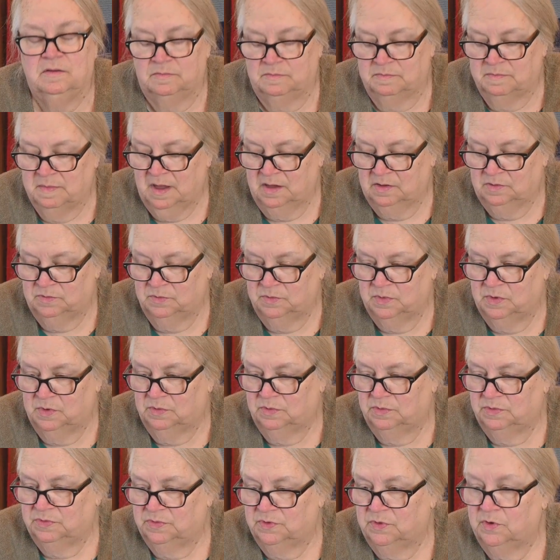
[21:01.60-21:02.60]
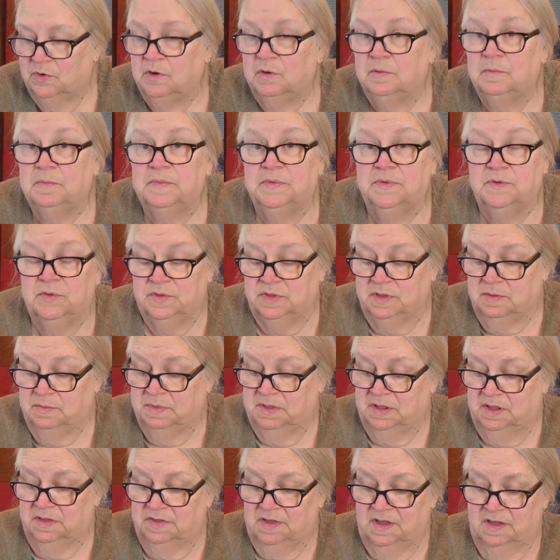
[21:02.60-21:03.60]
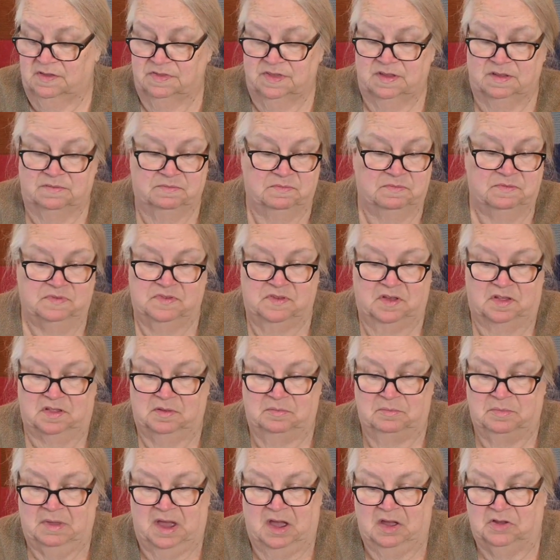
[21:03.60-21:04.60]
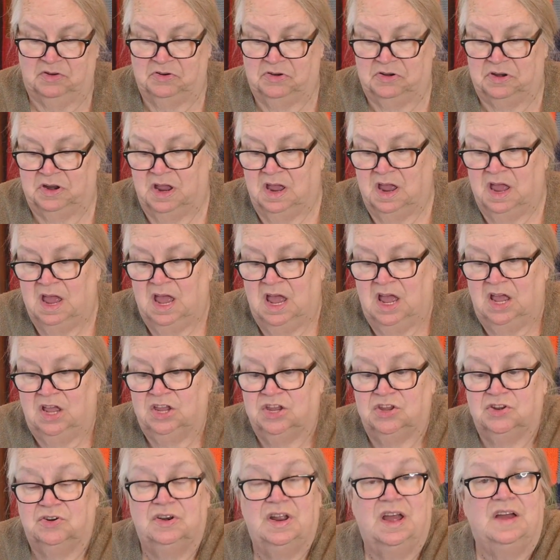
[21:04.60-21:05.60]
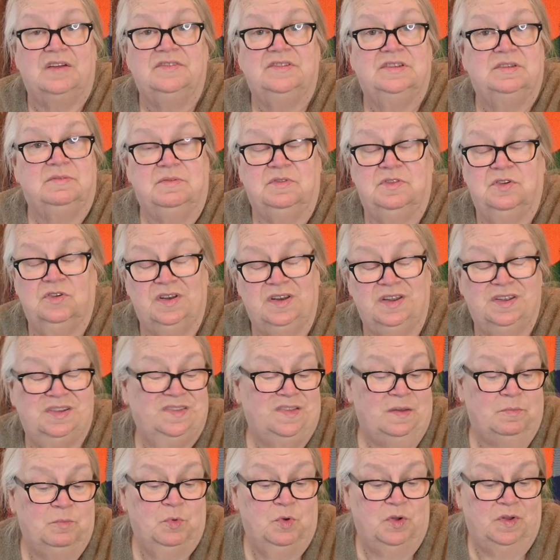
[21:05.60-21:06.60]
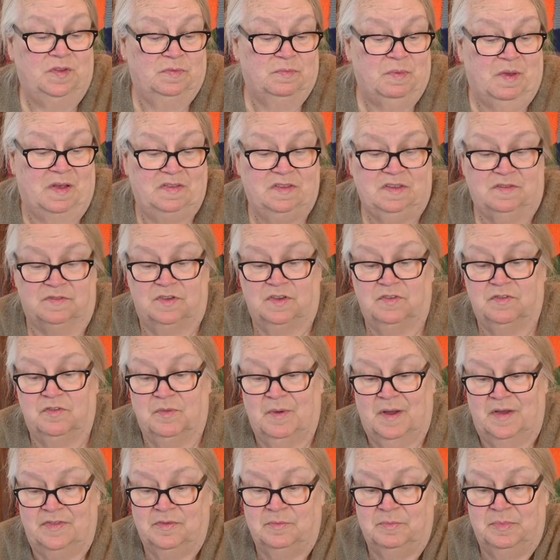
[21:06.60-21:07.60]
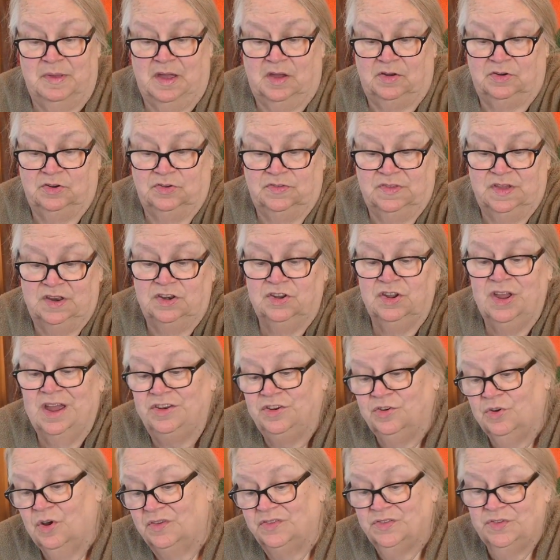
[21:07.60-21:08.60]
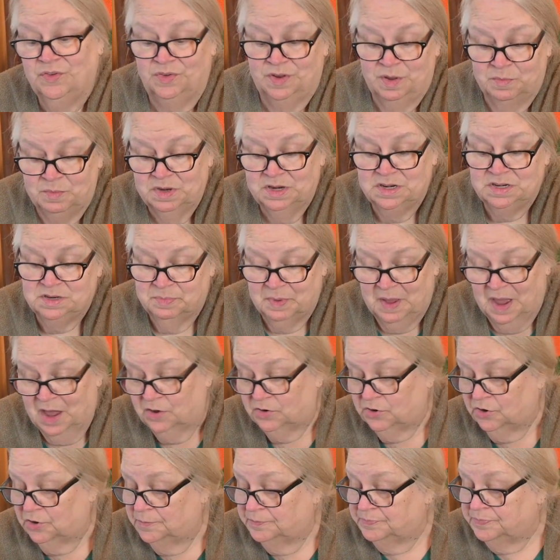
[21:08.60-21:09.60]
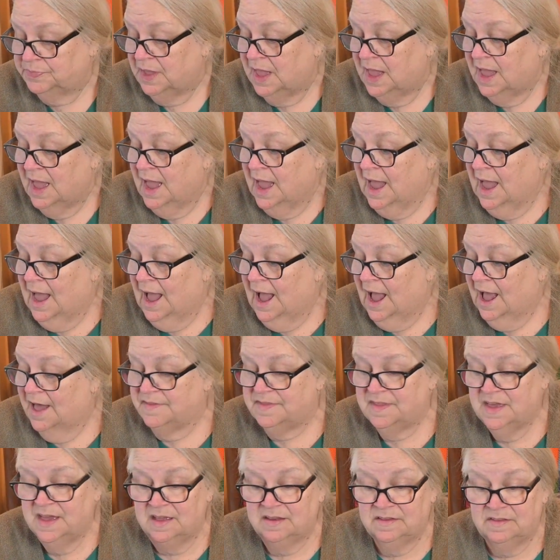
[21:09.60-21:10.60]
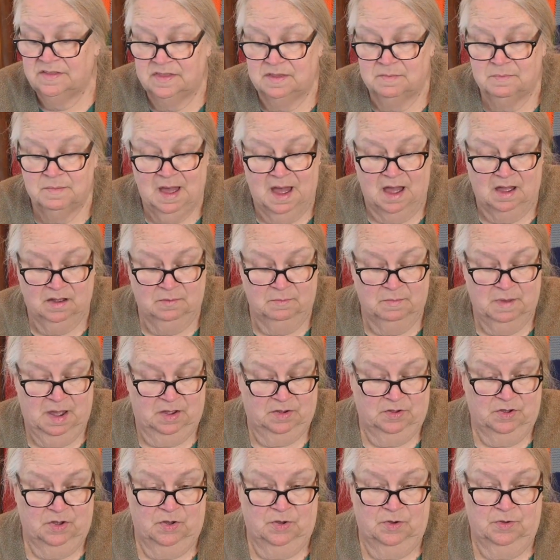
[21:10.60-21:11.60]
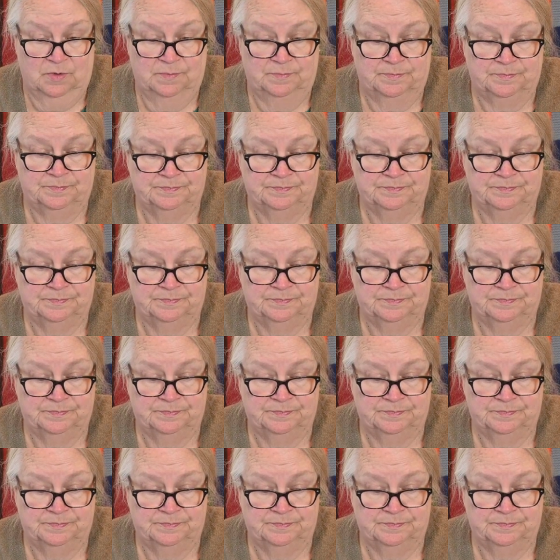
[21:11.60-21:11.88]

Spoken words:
Mountain Rose Herbs or something like that, they sell them powdered. You don't have to, they're a little more expensive if you buy them powdered. And you're also limited to powder. And then the mako.